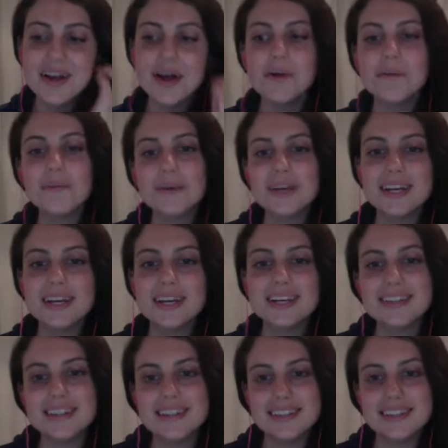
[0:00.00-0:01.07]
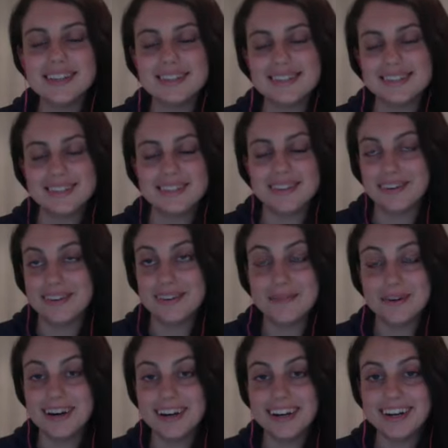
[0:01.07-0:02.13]
we go to the
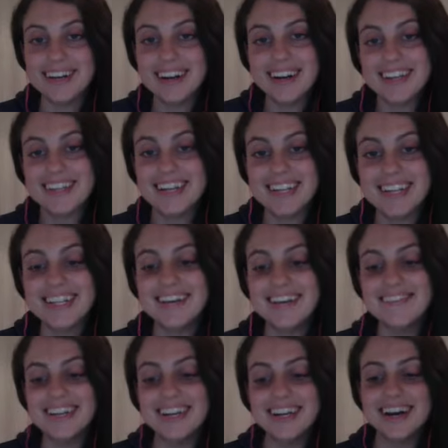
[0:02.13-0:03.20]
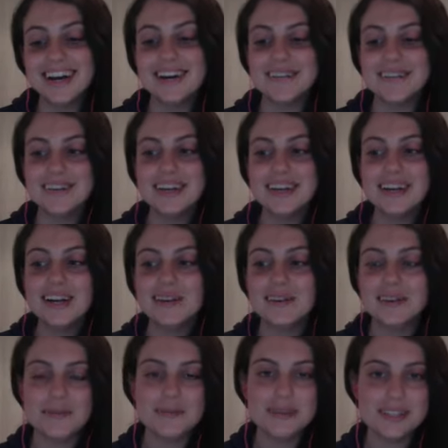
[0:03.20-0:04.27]
park, as I said, we um, go
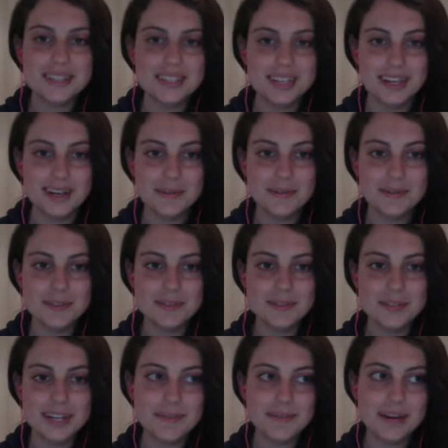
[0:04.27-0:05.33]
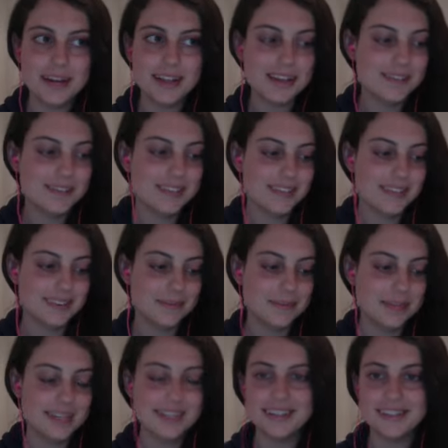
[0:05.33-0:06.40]
to museums. We, my life is a little
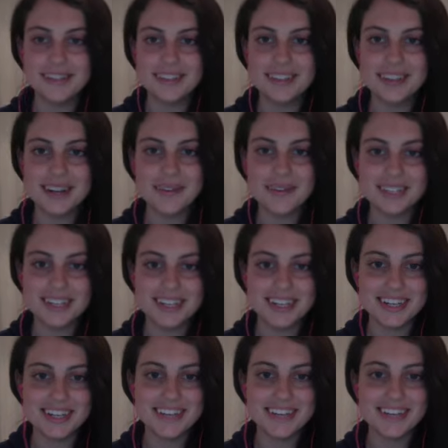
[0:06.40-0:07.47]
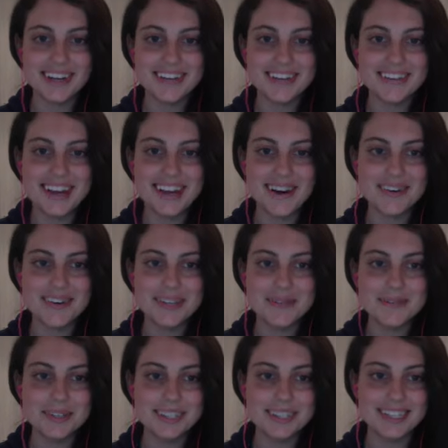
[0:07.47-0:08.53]
bit different than it was a year ago. Now it's
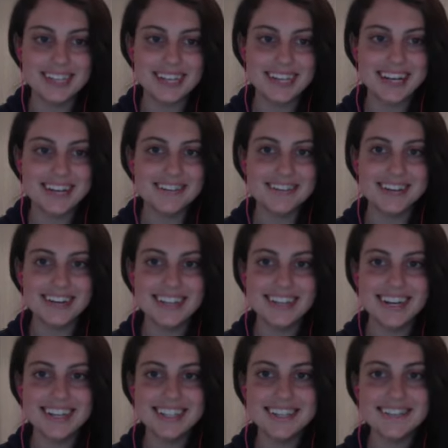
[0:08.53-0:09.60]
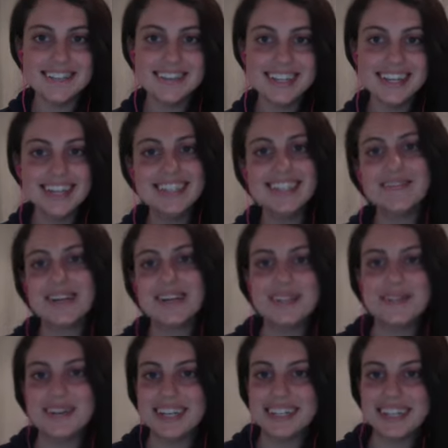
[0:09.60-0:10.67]
mostly kid-friendly activities in my
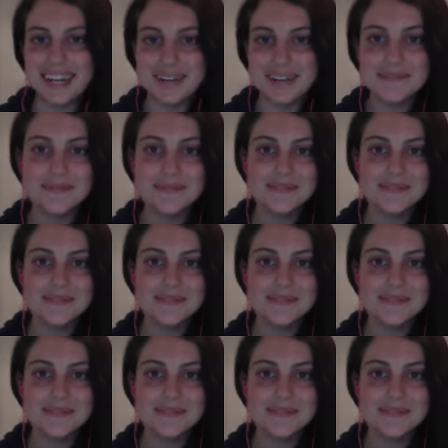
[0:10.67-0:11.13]
spare time.